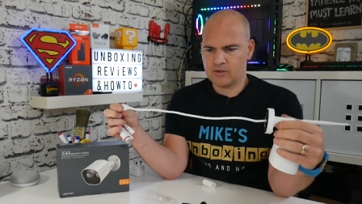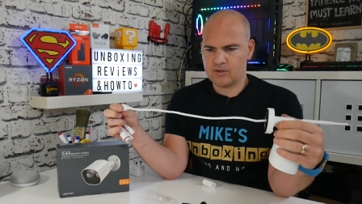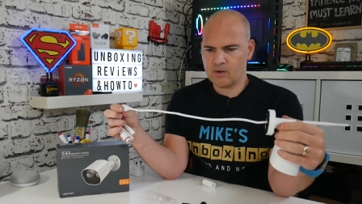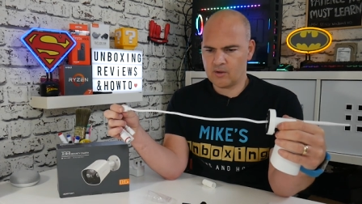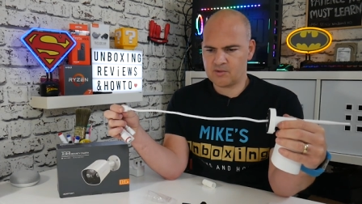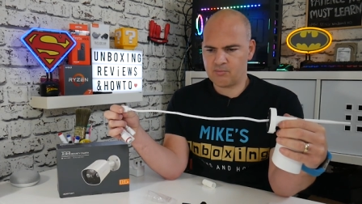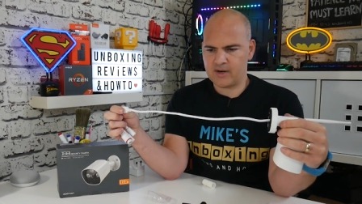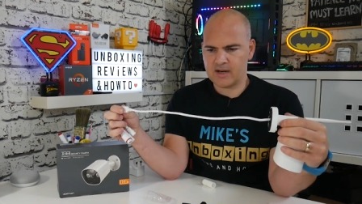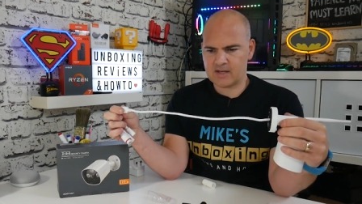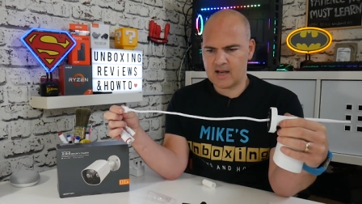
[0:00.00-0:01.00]
two lots of
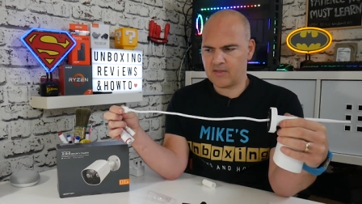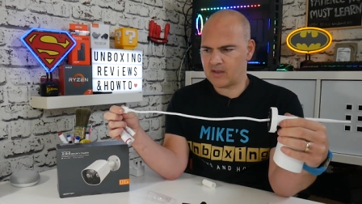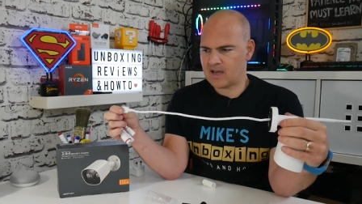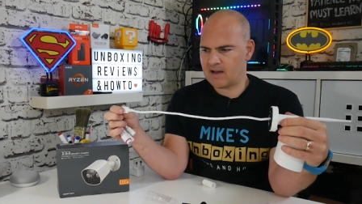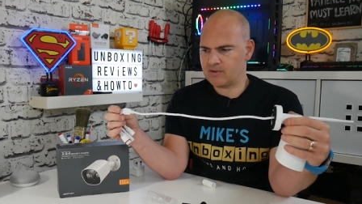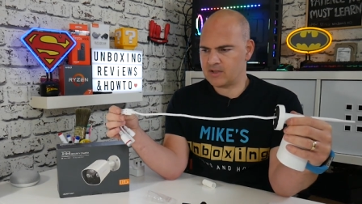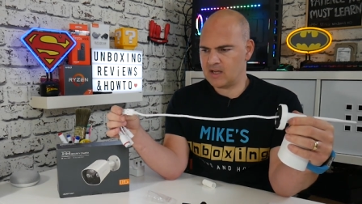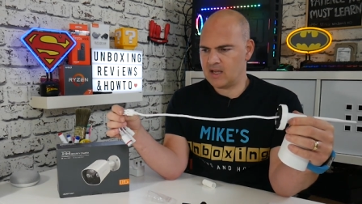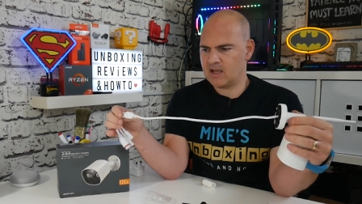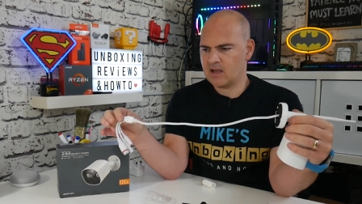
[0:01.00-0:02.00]
bricks and the
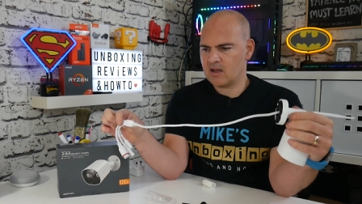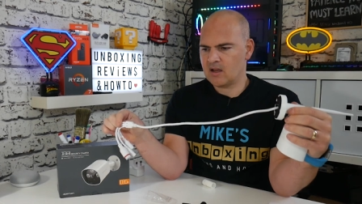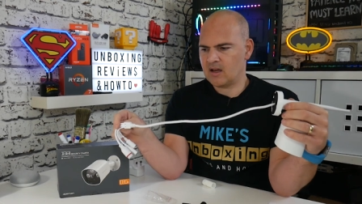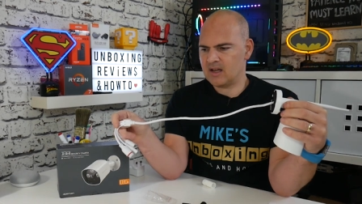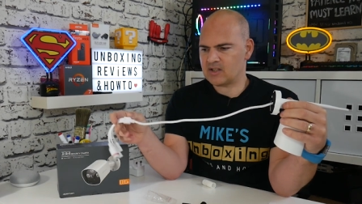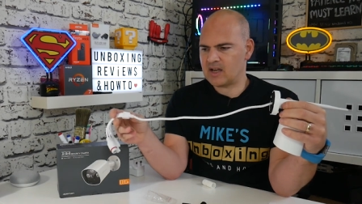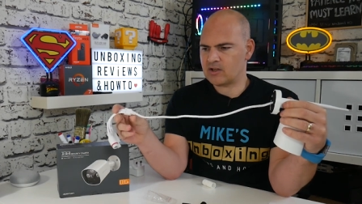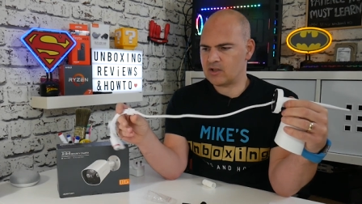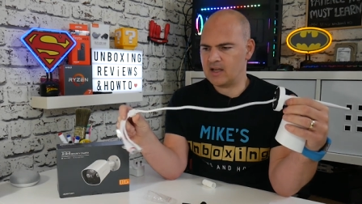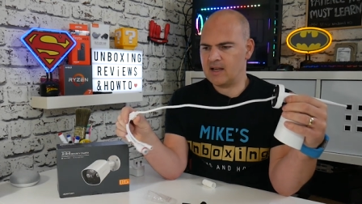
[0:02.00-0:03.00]
cavity,
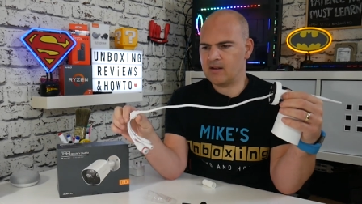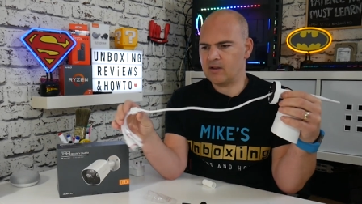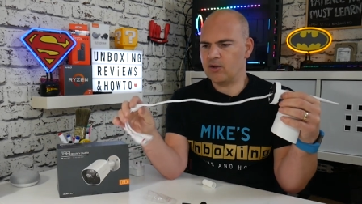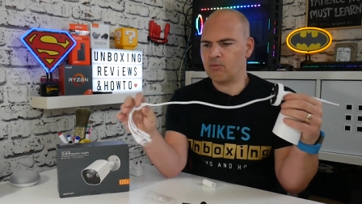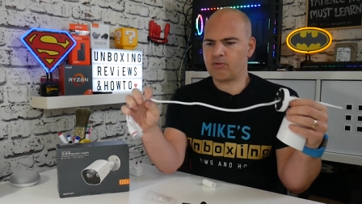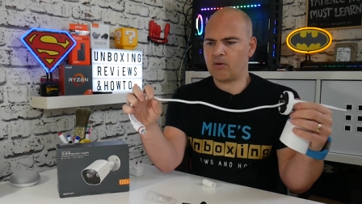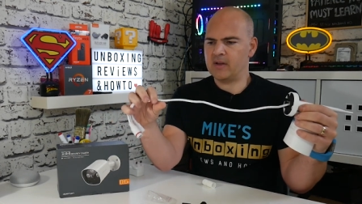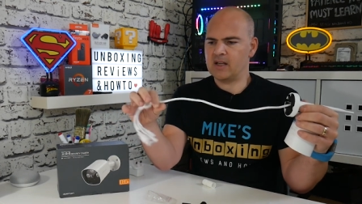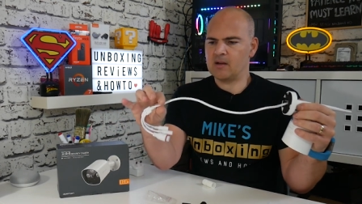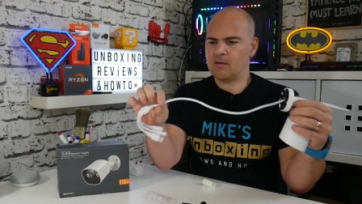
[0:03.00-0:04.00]
essentially you're
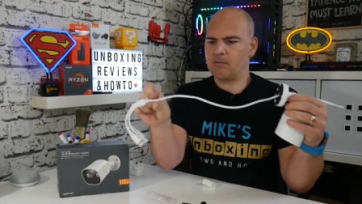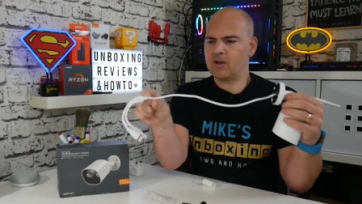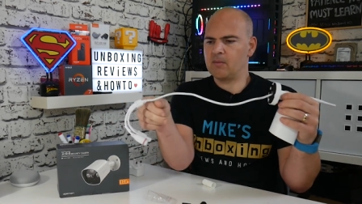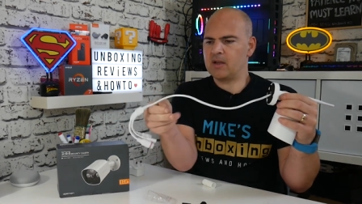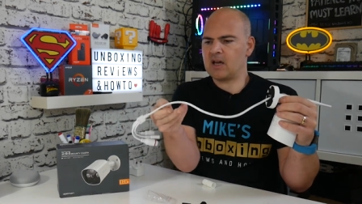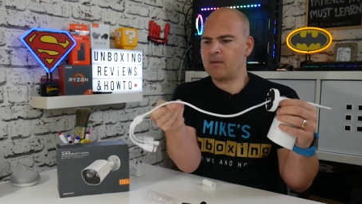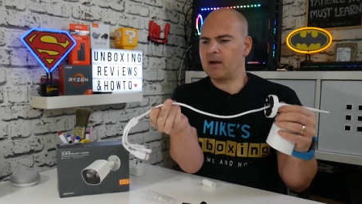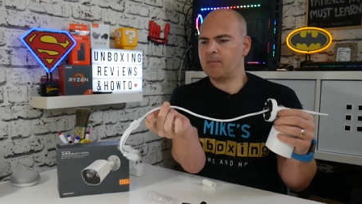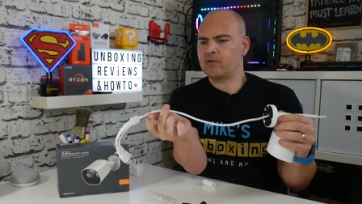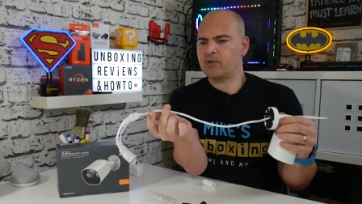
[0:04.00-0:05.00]
probably going to be coming
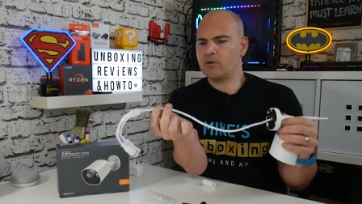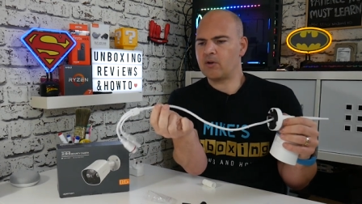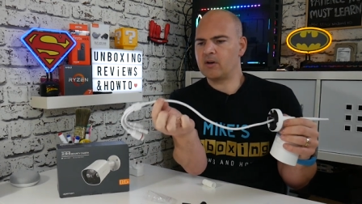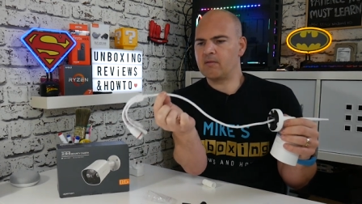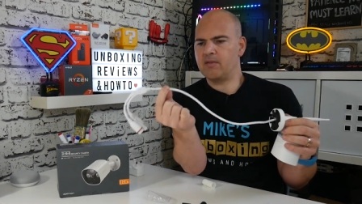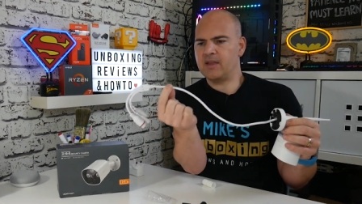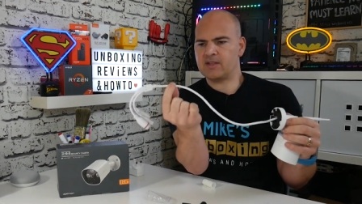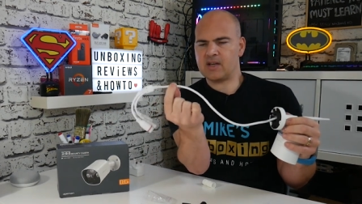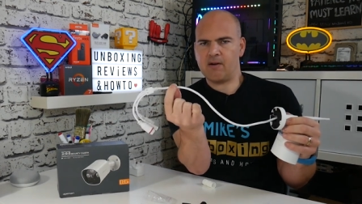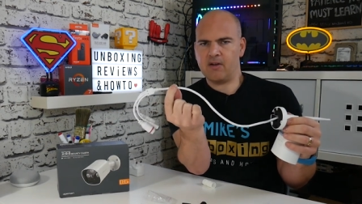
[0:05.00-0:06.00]
up to kind of
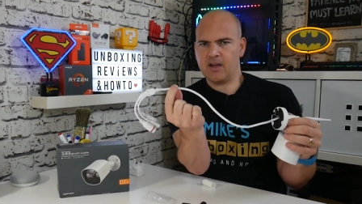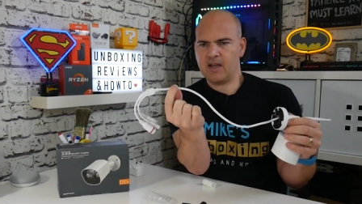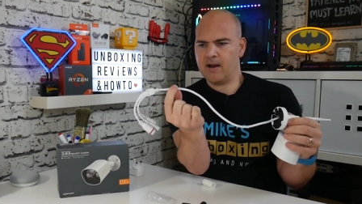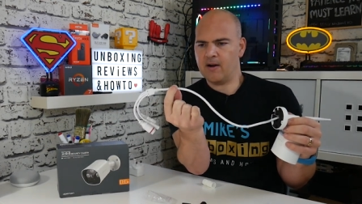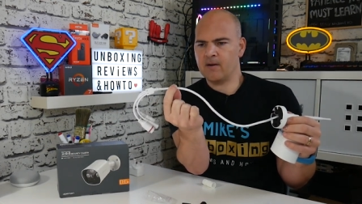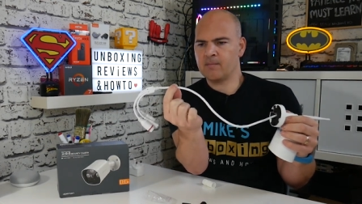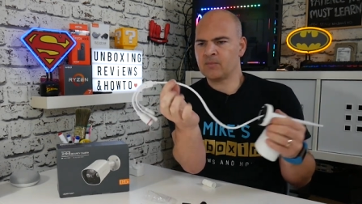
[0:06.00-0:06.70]
this area here.